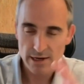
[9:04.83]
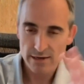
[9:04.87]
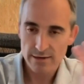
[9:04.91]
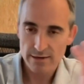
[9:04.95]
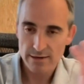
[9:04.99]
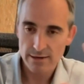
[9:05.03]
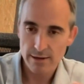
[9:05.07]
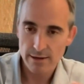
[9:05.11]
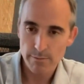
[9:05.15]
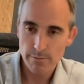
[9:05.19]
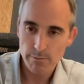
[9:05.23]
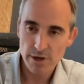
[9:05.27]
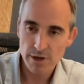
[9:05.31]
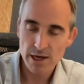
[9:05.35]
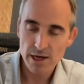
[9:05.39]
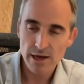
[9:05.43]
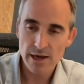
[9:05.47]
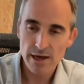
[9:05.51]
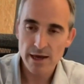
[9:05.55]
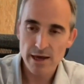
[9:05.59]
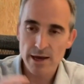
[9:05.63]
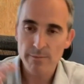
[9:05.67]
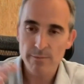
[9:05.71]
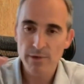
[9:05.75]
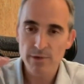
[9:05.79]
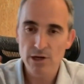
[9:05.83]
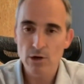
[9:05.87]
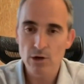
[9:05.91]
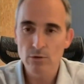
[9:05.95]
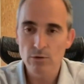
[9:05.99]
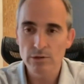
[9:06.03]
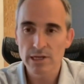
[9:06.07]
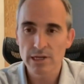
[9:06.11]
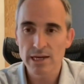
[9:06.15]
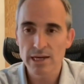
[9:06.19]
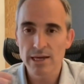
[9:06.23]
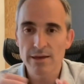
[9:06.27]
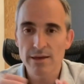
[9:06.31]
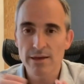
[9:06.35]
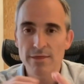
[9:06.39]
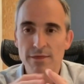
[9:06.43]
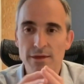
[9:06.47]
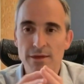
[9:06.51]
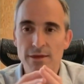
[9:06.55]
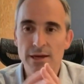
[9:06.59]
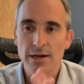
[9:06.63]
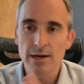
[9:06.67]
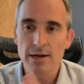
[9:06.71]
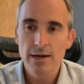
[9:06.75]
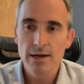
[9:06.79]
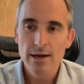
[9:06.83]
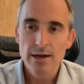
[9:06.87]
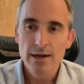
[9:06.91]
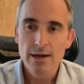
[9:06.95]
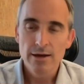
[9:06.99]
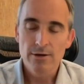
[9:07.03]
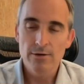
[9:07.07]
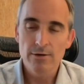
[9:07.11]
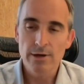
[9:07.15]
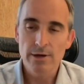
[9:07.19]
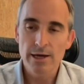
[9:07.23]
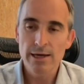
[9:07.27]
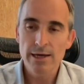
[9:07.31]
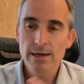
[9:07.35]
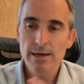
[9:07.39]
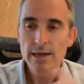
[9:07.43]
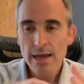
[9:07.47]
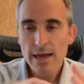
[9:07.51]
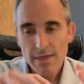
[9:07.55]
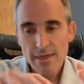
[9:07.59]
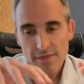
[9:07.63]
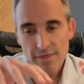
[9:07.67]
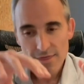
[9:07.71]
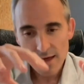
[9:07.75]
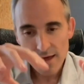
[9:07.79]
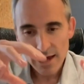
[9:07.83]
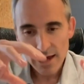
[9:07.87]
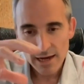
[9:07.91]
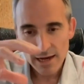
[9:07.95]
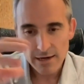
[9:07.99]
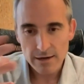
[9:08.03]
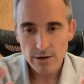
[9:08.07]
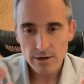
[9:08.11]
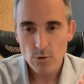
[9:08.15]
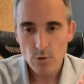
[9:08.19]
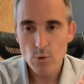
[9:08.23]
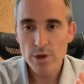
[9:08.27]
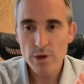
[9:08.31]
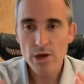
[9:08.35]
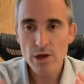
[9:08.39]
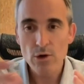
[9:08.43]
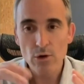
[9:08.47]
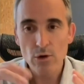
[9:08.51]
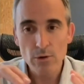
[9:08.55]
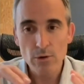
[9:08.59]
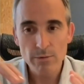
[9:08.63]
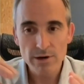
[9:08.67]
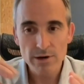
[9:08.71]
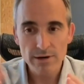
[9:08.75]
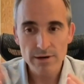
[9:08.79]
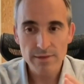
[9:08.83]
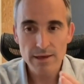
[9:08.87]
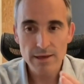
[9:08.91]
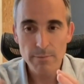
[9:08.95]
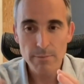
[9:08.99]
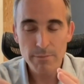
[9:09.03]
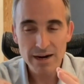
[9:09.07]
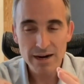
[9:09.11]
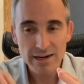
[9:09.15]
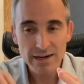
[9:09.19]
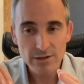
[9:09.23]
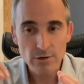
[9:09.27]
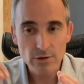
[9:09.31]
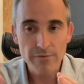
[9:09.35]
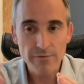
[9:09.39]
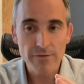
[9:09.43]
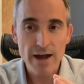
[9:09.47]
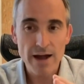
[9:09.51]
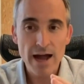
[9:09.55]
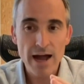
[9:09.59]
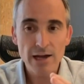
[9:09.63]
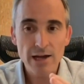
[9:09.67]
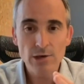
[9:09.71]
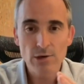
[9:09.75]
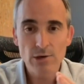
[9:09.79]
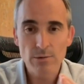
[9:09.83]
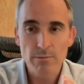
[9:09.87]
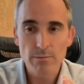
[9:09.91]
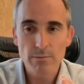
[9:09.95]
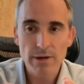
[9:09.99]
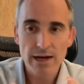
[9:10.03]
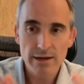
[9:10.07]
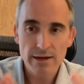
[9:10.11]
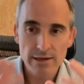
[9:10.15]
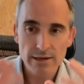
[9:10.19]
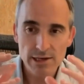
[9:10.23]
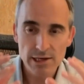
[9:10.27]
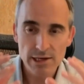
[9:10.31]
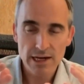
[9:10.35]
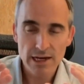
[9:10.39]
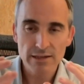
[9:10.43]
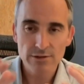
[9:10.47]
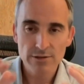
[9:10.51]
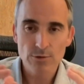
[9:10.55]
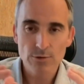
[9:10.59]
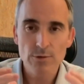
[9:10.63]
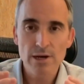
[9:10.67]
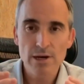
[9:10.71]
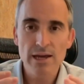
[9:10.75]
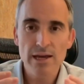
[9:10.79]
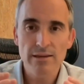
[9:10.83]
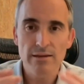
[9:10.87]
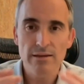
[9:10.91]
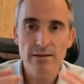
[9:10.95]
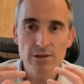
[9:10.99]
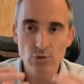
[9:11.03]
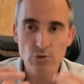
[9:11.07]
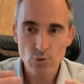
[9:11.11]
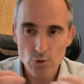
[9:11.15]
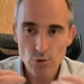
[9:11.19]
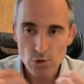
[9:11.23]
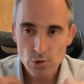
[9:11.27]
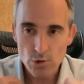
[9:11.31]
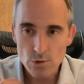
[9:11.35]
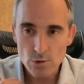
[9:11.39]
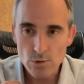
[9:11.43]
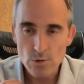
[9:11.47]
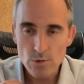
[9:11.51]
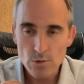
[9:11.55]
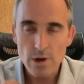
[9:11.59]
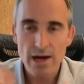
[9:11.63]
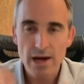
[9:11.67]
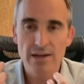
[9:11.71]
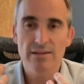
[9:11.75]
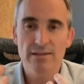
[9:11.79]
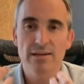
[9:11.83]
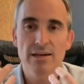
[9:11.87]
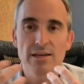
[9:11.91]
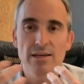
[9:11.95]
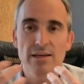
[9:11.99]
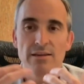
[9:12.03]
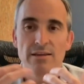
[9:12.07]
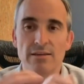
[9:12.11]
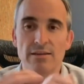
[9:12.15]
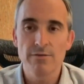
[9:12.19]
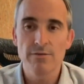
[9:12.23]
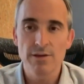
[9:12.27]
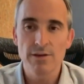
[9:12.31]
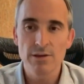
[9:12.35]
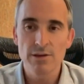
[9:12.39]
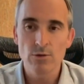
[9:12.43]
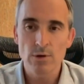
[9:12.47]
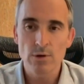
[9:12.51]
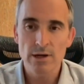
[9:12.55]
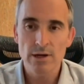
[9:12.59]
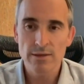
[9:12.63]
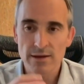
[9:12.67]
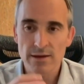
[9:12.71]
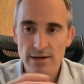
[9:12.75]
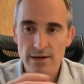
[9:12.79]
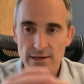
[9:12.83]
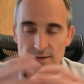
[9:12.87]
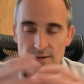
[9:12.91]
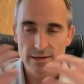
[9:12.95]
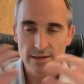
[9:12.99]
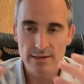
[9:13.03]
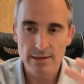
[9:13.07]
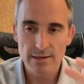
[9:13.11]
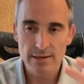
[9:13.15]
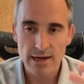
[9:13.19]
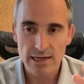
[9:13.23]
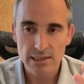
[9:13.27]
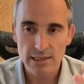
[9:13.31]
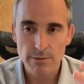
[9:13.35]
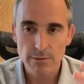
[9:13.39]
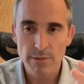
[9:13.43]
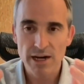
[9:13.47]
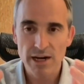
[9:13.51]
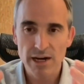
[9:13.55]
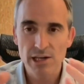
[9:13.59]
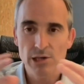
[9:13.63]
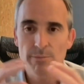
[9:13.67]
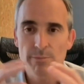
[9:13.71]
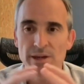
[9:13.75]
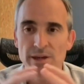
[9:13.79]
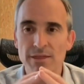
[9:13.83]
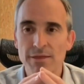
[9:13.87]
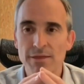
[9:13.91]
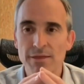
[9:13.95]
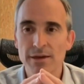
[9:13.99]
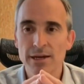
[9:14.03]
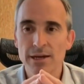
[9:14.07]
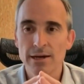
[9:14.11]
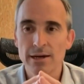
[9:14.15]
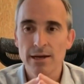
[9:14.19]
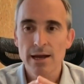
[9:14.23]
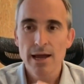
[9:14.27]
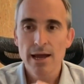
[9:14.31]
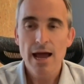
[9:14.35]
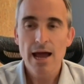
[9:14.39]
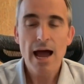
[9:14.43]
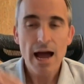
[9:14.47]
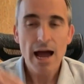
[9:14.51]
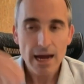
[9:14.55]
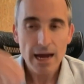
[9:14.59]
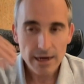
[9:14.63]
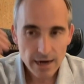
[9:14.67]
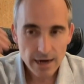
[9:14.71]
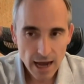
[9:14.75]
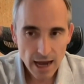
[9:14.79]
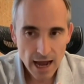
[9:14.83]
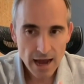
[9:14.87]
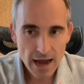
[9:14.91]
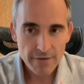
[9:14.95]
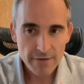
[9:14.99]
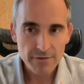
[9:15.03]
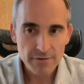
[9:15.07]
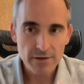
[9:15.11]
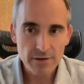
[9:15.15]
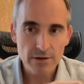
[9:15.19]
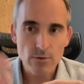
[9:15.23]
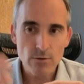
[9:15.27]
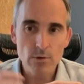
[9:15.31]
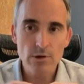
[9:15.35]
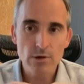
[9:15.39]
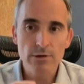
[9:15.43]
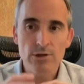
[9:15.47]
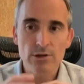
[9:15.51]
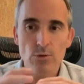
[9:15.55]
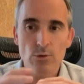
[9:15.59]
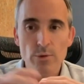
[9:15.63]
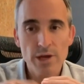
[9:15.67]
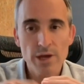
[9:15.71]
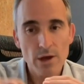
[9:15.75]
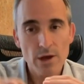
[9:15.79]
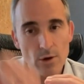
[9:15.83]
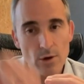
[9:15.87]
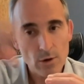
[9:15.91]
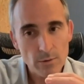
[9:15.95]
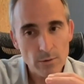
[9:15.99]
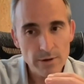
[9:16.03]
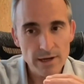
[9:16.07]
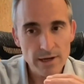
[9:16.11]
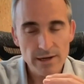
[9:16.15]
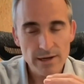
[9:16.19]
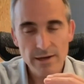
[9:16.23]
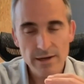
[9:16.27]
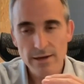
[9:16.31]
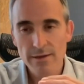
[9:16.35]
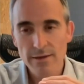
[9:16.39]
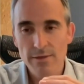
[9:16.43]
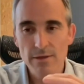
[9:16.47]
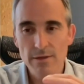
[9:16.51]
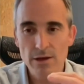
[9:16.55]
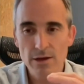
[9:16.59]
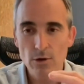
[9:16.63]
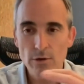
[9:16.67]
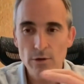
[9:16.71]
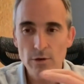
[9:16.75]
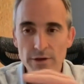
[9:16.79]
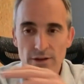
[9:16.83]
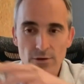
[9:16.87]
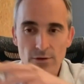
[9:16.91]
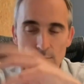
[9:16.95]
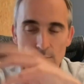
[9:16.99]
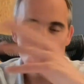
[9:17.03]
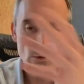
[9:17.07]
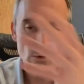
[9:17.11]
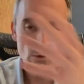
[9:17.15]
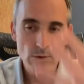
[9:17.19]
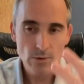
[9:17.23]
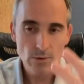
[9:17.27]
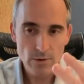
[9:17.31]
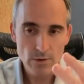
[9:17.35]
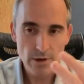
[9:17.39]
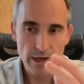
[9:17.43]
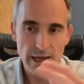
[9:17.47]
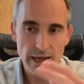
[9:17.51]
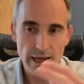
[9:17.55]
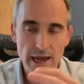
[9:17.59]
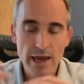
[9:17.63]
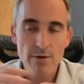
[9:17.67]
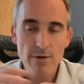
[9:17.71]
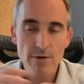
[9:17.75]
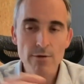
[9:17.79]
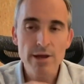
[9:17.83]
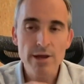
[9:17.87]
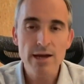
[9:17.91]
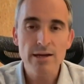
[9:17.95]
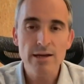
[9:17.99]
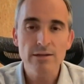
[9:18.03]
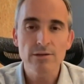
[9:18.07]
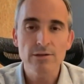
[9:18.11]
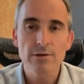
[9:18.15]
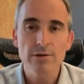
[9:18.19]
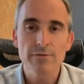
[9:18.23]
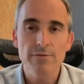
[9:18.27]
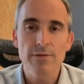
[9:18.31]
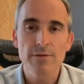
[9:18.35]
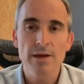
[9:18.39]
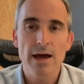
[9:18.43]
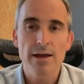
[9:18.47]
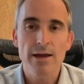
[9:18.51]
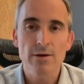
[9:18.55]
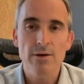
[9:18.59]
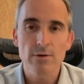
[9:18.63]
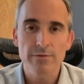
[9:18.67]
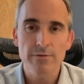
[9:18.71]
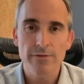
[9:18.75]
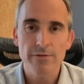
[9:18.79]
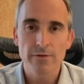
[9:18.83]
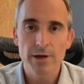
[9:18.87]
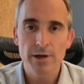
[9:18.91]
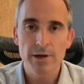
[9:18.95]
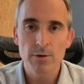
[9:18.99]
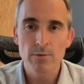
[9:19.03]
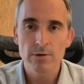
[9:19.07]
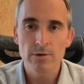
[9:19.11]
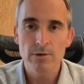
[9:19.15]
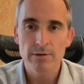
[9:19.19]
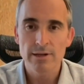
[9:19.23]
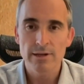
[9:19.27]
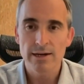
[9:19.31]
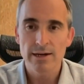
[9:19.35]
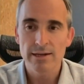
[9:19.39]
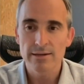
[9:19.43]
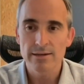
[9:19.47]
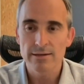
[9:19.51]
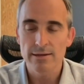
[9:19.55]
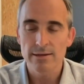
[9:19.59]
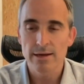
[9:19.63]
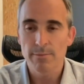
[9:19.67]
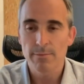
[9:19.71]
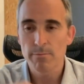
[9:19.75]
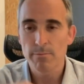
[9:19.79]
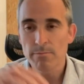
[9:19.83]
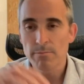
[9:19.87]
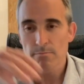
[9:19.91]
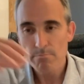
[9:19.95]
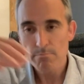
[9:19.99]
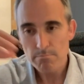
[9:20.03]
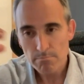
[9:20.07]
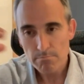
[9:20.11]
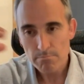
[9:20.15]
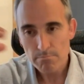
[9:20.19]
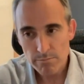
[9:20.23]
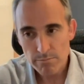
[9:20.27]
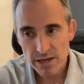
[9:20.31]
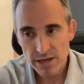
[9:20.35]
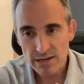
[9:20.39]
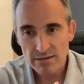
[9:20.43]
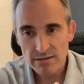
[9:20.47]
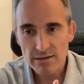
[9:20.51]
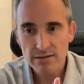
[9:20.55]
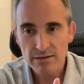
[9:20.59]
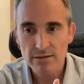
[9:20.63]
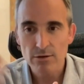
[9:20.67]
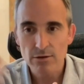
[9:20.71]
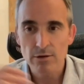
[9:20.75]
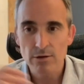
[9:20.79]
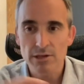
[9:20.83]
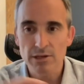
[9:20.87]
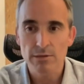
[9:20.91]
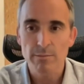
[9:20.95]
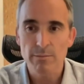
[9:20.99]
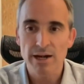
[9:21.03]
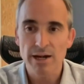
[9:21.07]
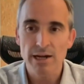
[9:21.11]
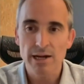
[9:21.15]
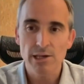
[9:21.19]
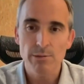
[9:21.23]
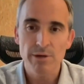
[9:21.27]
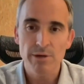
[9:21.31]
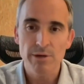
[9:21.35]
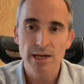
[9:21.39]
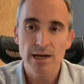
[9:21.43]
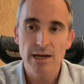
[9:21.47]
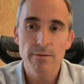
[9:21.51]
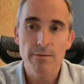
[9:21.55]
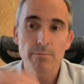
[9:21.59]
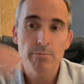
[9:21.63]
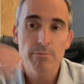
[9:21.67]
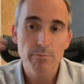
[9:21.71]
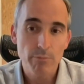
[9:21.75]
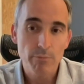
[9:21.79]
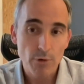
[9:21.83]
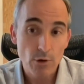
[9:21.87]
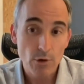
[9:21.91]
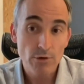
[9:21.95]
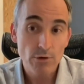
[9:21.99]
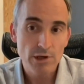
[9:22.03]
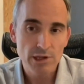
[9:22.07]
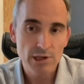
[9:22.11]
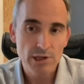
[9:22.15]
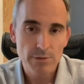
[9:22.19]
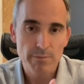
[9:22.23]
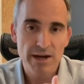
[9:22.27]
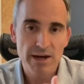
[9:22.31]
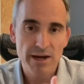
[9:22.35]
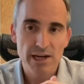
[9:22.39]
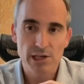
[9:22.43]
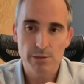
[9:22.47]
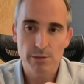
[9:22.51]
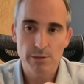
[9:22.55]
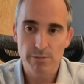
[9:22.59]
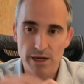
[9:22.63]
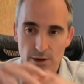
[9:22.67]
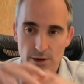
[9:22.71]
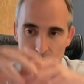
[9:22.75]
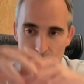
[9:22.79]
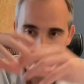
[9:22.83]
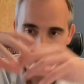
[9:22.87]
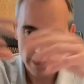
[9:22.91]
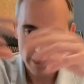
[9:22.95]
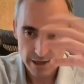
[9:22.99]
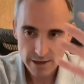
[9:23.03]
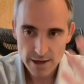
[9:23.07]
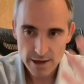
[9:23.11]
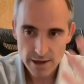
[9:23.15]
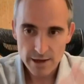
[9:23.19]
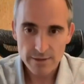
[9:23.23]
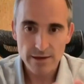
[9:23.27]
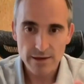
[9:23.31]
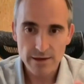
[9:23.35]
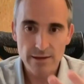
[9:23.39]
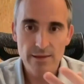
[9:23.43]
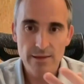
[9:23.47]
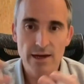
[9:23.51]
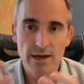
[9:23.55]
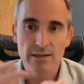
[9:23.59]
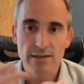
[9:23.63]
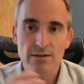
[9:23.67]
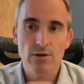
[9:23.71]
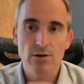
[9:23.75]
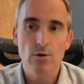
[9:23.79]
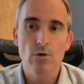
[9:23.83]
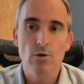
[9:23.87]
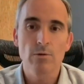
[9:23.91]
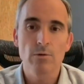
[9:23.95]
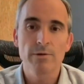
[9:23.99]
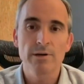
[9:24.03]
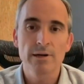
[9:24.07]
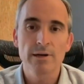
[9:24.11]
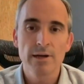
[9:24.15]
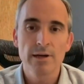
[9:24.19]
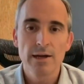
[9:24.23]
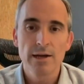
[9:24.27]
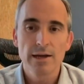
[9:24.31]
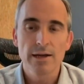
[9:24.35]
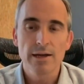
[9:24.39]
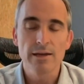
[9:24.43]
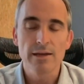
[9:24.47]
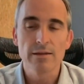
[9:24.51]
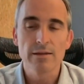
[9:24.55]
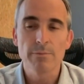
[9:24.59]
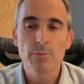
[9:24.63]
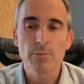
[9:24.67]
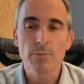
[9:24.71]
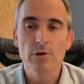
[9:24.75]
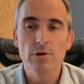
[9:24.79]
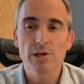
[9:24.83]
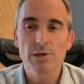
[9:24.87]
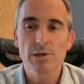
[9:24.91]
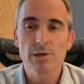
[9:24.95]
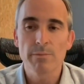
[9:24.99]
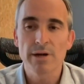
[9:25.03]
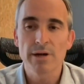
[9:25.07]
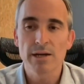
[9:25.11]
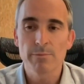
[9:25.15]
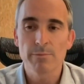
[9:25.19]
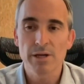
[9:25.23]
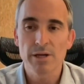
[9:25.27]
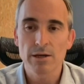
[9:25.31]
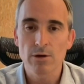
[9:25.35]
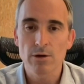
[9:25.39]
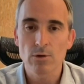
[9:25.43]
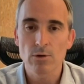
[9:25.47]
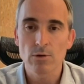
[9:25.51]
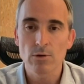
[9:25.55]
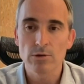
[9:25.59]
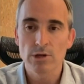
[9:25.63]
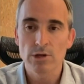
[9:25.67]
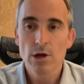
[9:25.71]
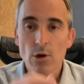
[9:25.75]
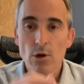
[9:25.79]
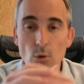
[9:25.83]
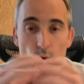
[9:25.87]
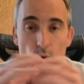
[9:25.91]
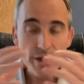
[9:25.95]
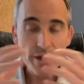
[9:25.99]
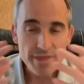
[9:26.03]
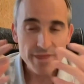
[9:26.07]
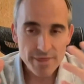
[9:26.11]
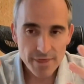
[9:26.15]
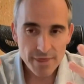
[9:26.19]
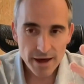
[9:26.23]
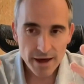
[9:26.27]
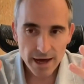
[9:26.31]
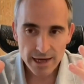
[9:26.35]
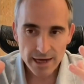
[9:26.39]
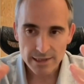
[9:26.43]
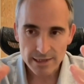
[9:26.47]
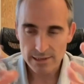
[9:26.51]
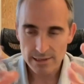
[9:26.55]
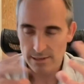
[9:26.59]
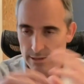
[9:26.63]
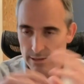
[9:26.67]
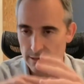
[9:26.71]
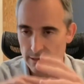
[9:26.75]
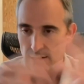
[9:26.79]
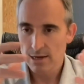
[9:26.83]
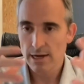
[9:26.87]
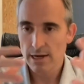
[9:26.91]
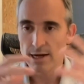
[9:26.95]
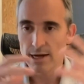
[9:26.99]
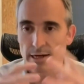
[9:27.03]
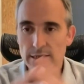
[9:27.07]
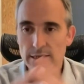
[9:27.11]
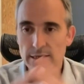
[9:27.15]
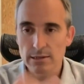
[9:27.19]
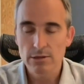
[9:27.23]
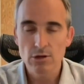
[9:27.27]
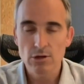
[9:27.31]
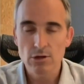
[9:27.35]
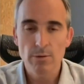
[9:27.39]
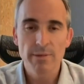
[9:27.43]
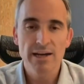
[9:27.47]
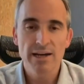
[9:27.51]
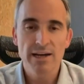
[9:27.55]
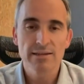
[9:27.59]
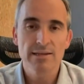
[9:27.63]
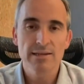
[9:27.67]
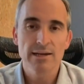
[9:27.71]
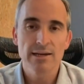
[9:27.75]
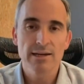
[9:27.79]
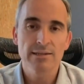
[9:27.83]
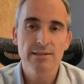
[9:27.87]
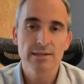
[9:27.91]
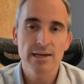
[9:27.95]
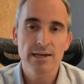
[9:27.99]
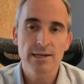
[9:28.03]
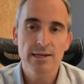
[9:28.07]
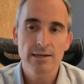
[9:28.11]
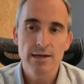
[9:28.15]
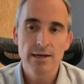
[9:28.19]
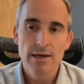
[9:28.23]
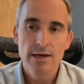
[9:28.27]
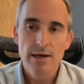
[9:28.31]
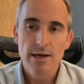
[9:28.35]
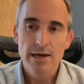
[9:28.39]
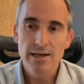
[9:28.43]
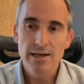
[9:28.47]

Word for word: that it's a pkm note taking thing okay then we cover the part of action by just related to you as an individual that is the task management thing and afterwards we cover the other two areas of the ICOR framework that it's the business knowledge management and project management okay that that's covered in the project management course with that as Tom has just said,